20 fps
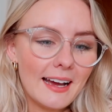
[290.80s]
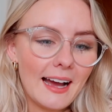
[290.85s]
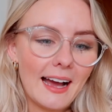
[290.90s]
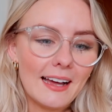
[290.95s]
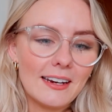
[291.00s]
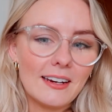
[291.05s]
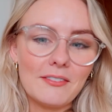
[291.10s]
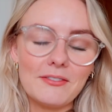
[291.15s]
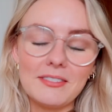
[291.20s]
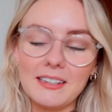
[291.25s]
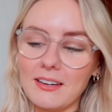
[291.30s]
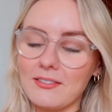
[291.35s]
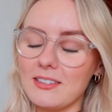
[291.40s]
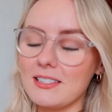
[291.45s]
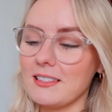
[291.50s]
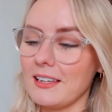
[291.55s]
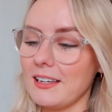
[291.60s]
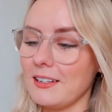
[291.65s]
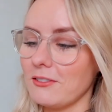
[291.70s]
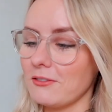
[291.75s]
and I've never
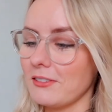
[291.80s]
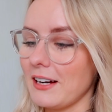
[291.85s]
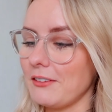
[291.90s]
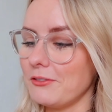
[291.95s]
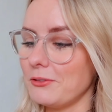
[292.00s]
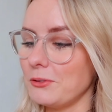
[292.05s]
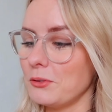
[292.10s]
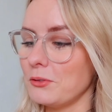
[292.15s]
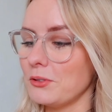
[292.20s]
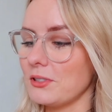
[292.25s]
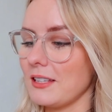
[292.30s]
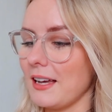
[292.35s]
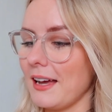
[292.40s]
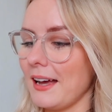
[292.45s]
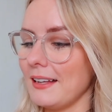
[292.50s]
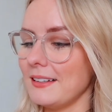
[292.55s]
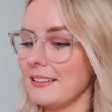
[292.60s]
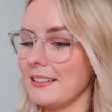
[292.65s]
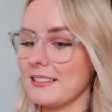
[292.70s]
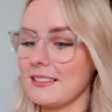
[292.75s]
stayed at Raffles,
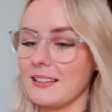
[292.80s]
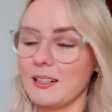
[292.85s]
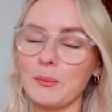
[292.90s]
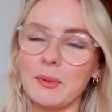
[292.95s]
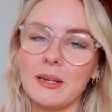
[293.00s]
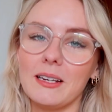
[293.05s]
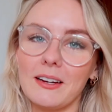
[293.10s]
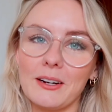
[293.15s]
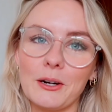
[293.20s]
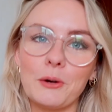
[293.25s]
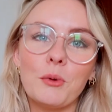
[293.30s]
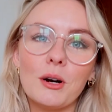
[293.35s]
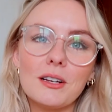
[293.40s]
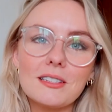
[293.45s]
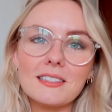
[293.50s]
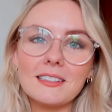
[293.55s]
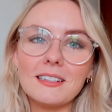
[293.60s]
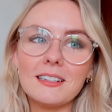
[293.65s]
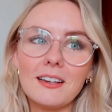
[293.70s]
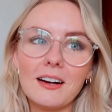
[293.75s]
and it's going to be like a
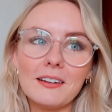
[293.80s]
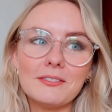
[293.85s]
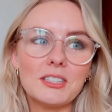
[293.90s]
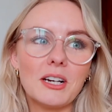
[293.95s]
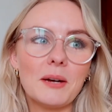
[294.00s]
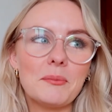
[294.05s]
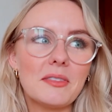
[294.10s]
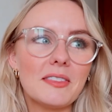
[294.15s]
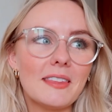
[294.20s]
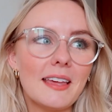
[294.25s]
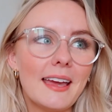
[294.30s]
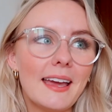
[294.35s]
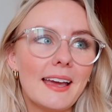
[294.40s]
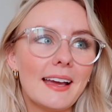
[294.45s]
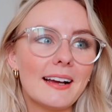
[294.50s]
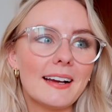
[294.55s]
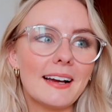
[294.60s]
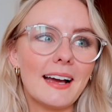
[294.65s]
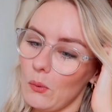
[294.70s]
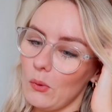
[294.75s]
once in a lifetime
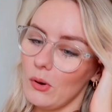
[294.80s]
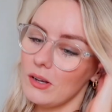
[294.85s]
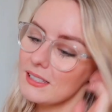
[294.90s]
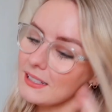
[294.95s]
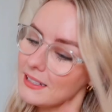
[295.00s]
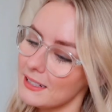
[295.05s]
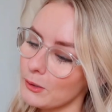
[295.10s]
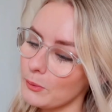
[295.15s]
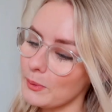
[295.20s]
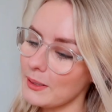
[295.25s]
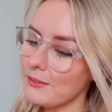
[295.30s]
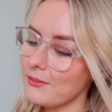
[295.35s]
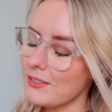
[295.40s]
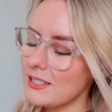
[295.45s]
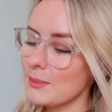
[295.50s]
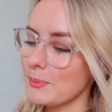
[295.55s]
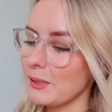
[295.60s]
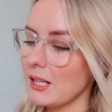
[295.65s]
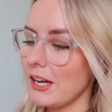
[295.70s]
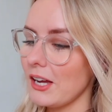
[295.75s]
thing. Was a little bit of a
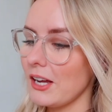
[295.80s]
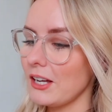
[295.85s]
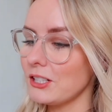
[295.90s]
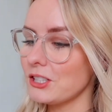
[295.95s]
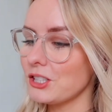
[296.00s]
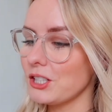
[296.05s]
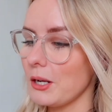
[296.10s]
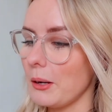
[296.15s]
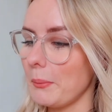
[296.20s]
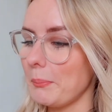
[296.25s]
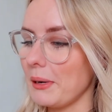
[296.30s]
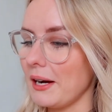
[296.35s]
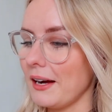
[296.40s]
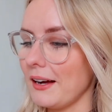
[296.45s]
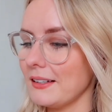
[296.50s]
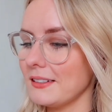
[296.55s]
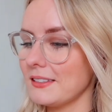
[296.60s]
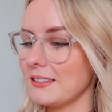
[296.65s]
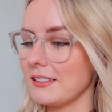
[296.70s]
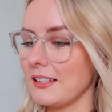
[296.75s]
splurge,
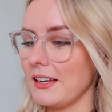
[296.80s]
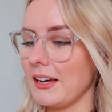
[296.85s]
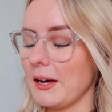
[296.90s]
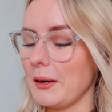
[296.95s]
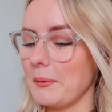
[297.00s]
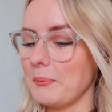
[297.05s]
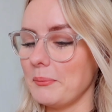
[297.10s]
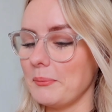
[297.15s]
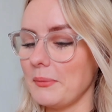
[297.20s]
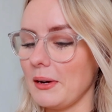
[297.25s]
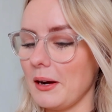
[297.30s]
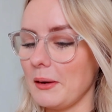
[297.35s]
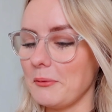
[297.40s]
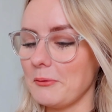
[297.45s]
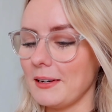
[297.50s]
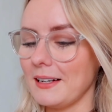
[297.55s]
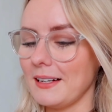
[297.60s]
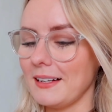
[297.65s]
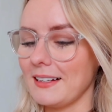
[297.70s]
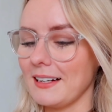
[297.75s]
but I'm
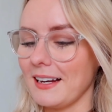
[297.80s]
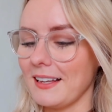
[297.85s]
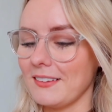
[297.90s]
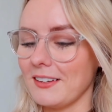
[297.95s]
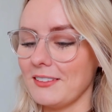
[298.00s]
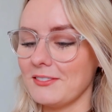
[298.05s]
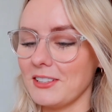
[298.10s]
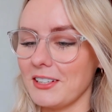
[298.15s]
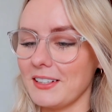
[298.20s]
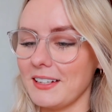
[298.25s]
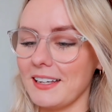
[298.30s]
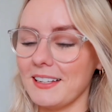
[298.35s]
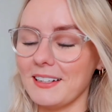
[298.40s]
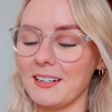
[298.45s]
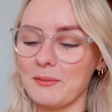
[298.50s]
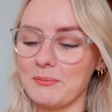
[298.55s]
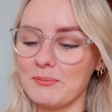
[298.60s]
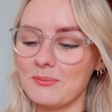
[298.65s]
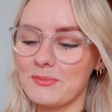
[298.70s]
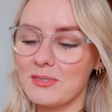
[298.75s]
really glad that I've done it, and
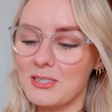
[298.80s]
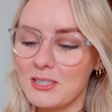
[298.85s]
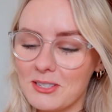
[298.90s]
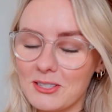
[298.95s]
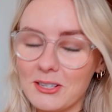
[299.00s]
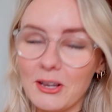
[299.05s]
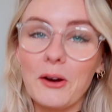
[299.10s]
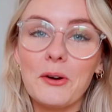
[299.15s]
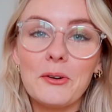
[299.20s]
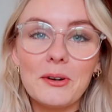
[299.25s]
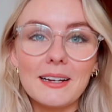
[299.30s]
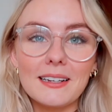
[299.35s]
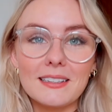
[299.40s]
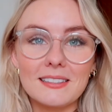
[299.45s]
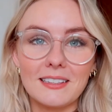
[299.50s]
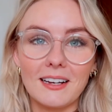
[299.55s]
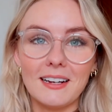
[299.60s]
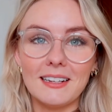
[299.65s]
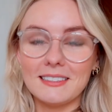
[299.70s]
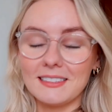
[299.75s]
I'm so
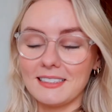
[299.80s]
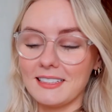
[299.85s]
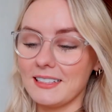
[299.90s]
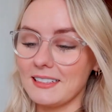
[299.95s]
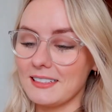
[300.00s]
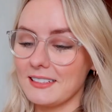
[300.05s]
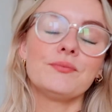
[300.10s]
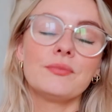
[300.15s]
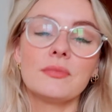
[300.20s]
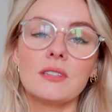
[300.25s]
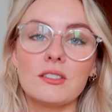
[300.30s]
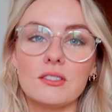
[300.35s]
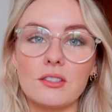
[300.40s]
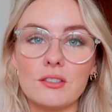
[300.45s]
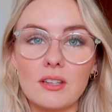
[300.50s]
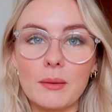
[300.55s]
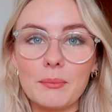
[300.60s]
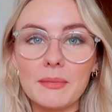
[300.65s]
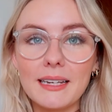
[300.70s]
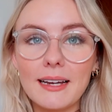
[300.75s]
excited. So
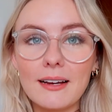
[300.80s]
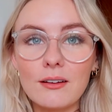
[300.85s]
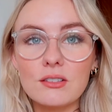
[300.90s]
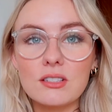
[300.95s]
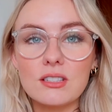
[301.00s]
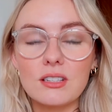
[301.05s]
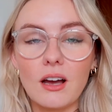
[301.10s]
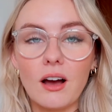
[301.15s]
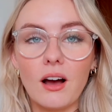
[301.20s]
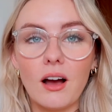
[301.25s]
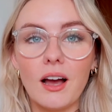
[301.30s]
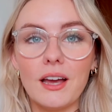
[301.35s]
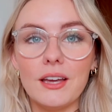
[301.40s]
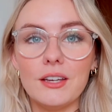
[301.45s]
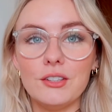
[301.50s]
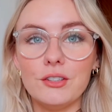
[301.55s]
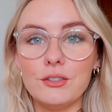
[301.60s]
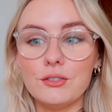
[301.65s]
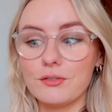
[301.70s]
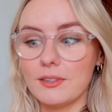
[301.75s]
something else I
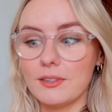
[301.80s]
use